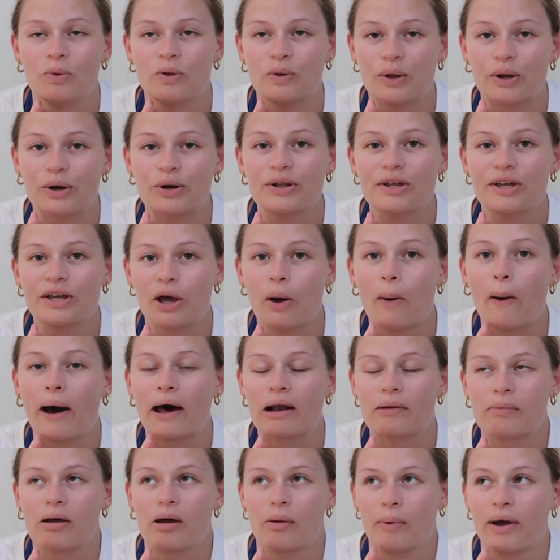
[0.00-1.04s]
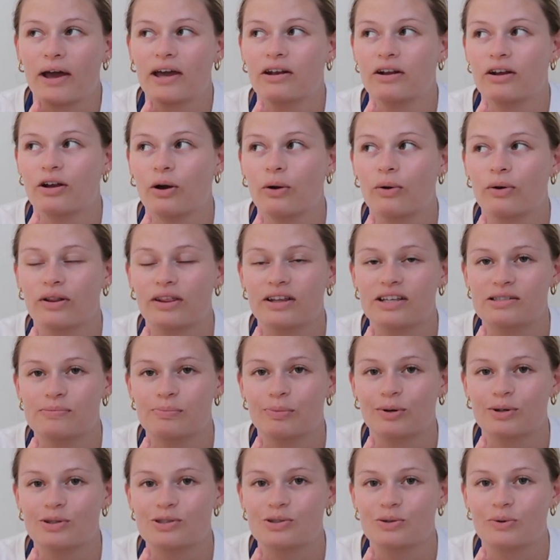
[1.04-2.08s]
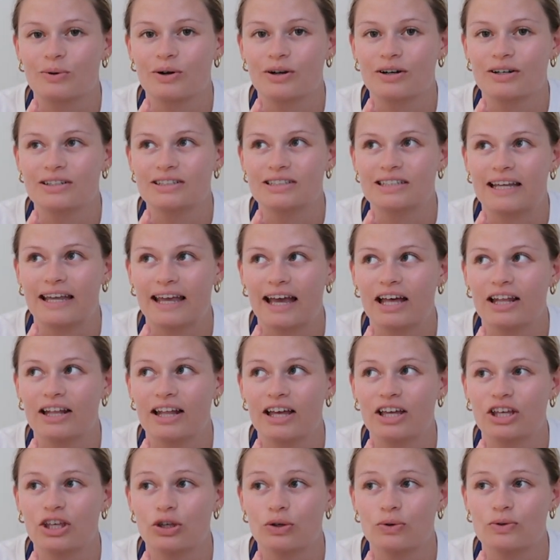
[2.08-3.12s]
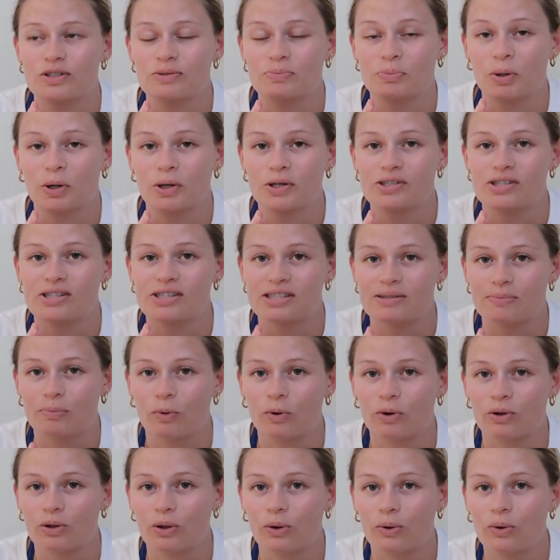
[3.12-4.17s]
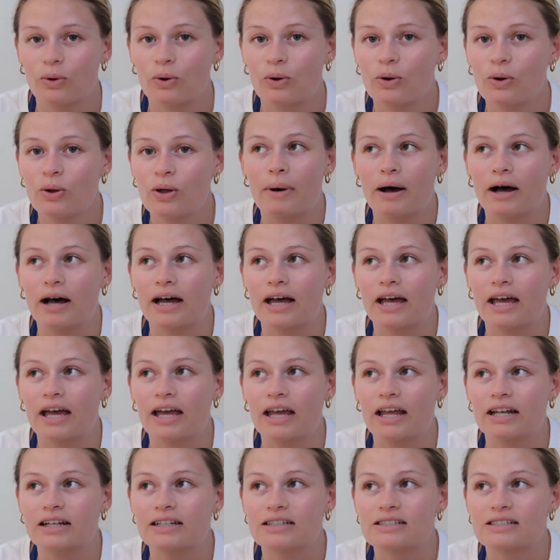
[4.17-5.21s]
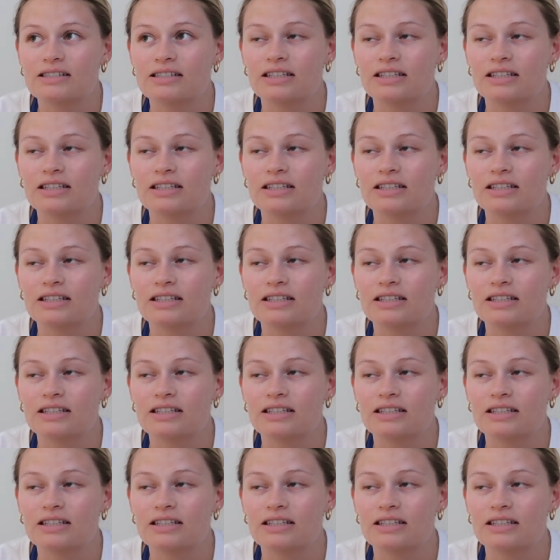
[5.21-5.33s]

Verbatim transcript: literally go out of my way to go to this bookstore to get like used books and support local but